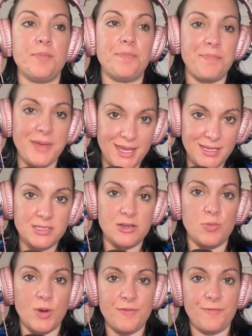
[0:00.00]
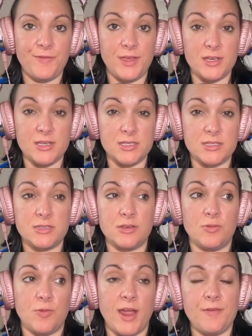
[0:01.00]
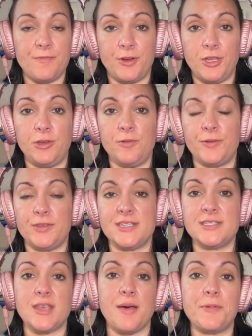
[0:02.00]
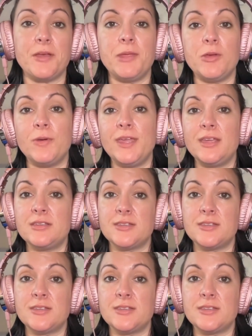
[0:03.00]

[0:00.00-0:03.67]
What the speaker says: based on what feels right for you for this upcoming week.